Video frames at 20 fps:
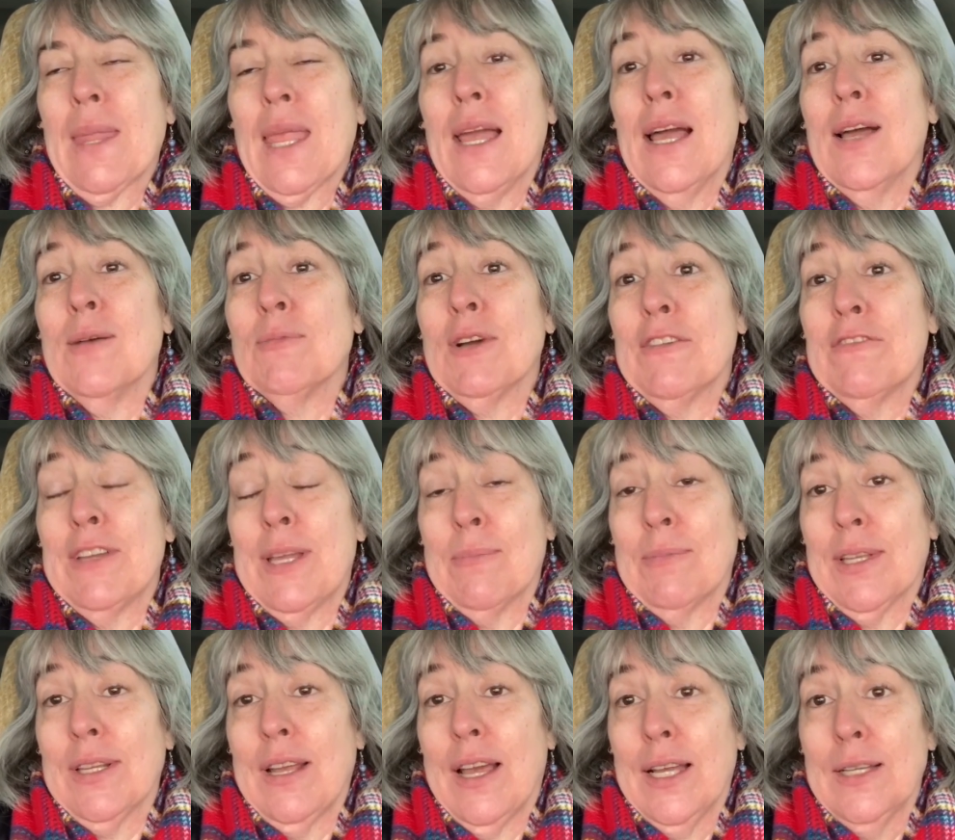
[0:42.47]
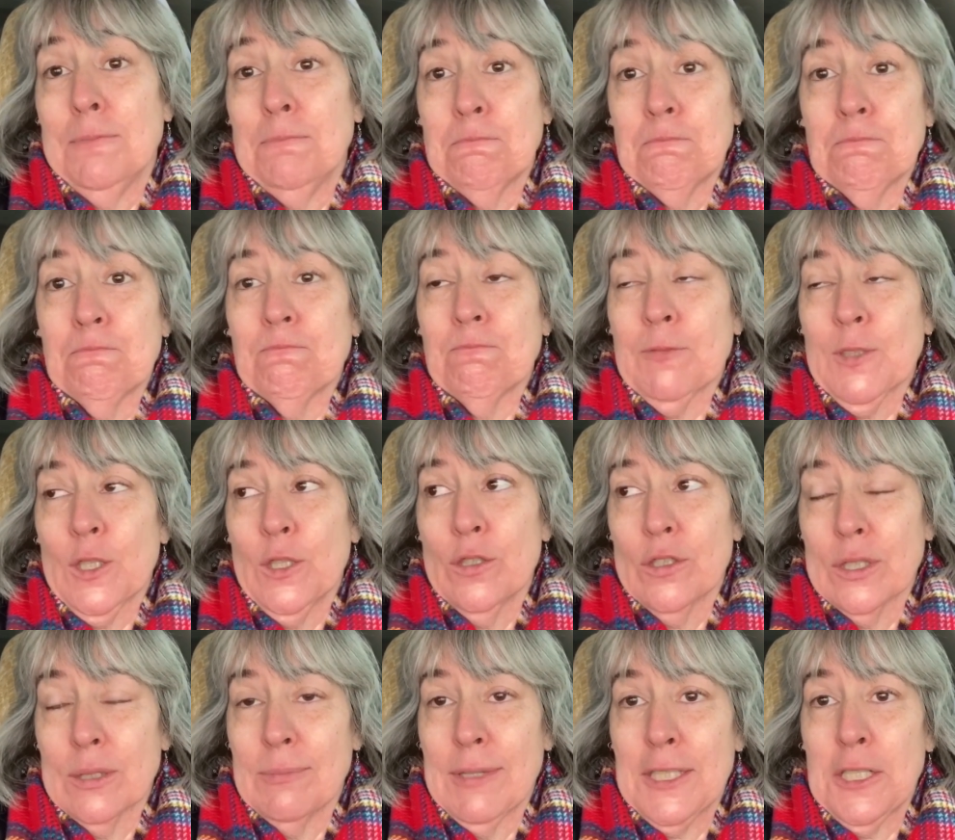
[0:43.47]
uh, my family and I,
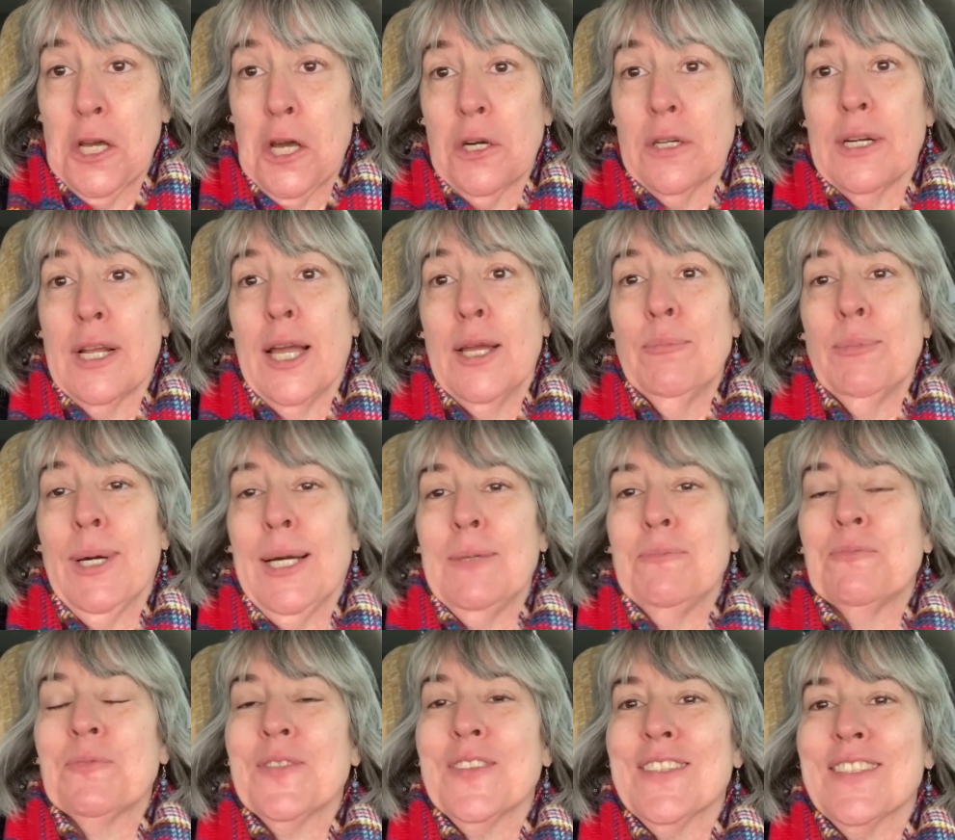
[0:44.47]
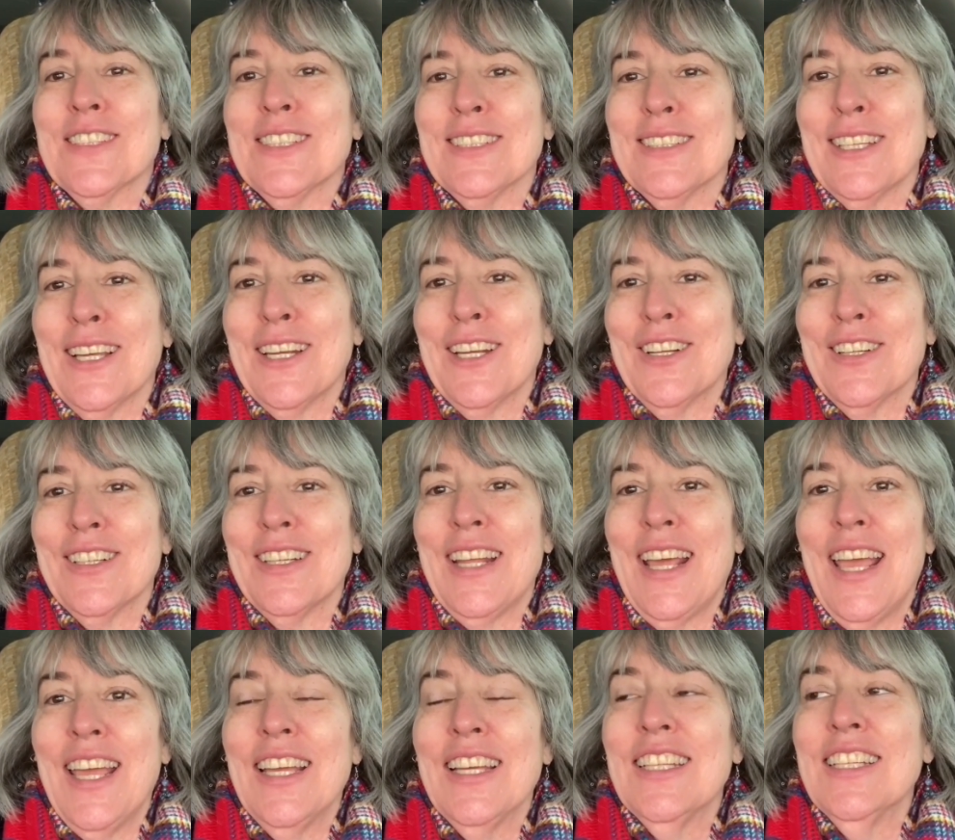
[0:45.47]
usually my daughter and I, but she's not here
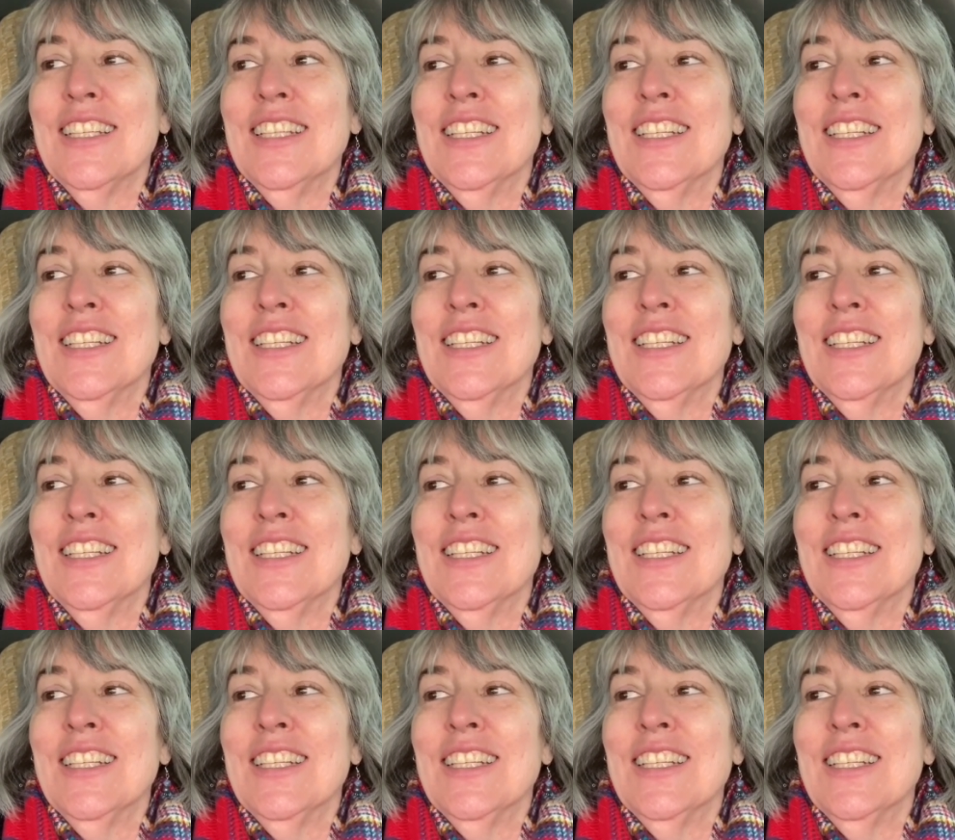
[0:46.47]
today,